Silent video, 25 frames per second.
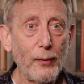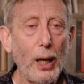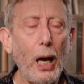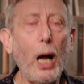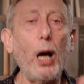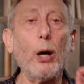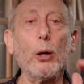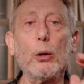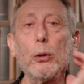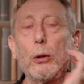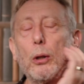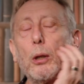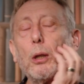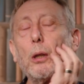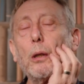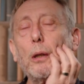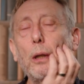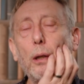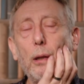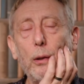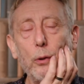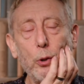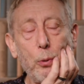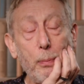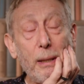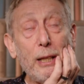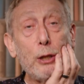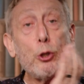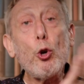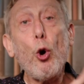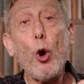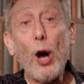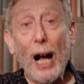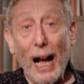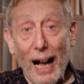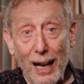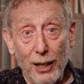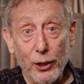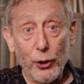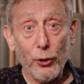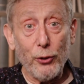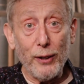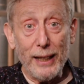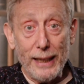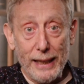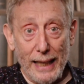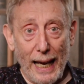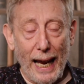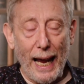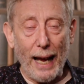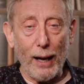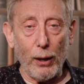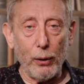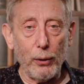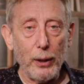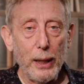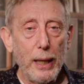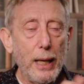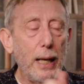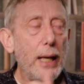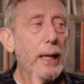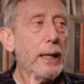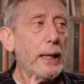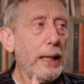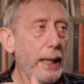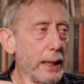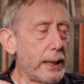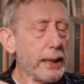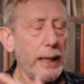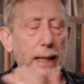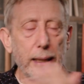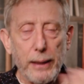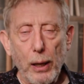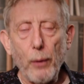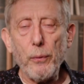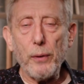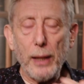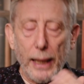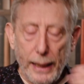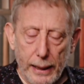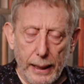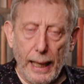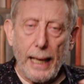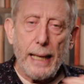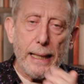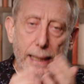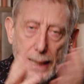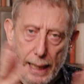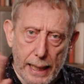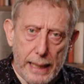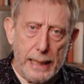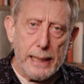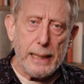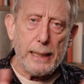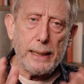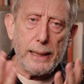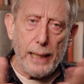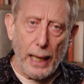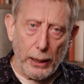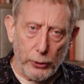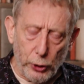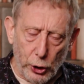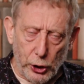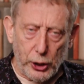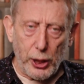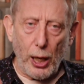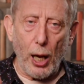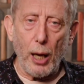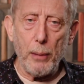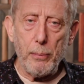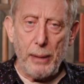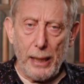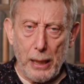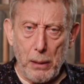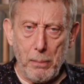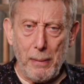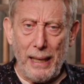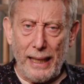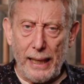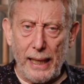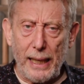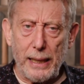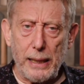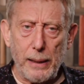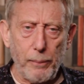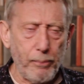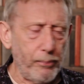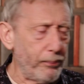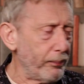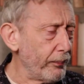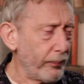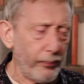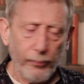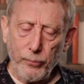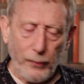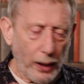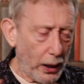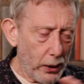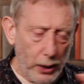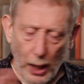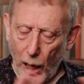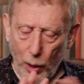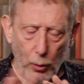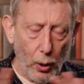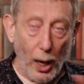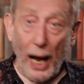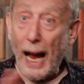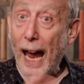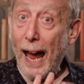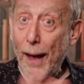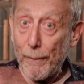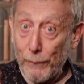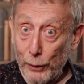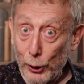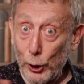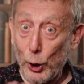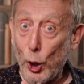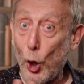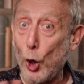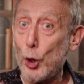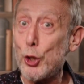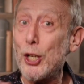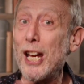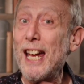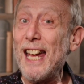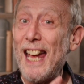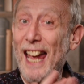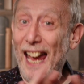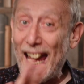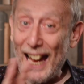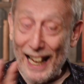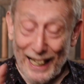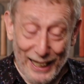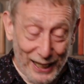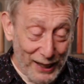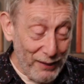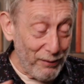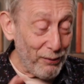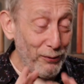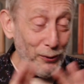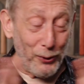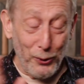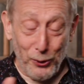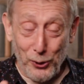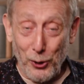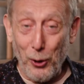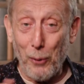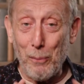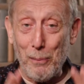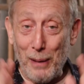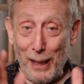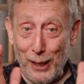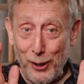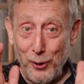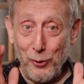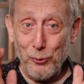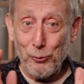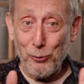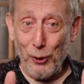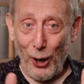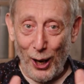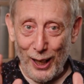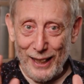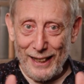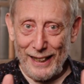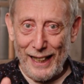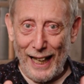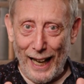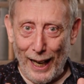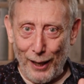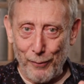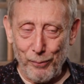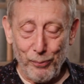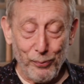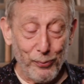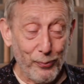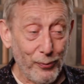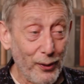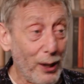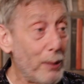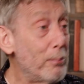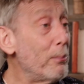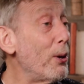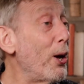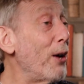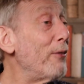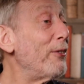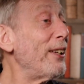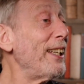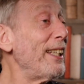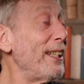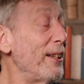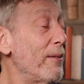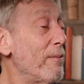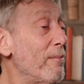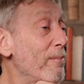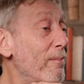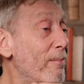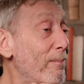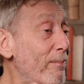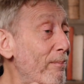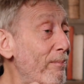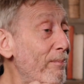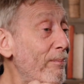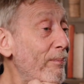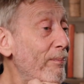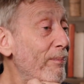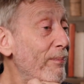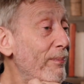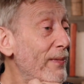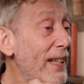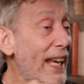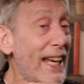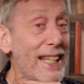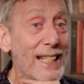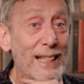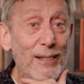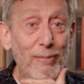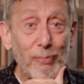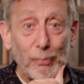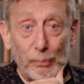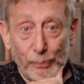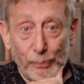Oh, you mean you're hungry now? Yes, no, it is lunchtime in a minute. No, I haven't got any food on me right now. Mervyn? Yes?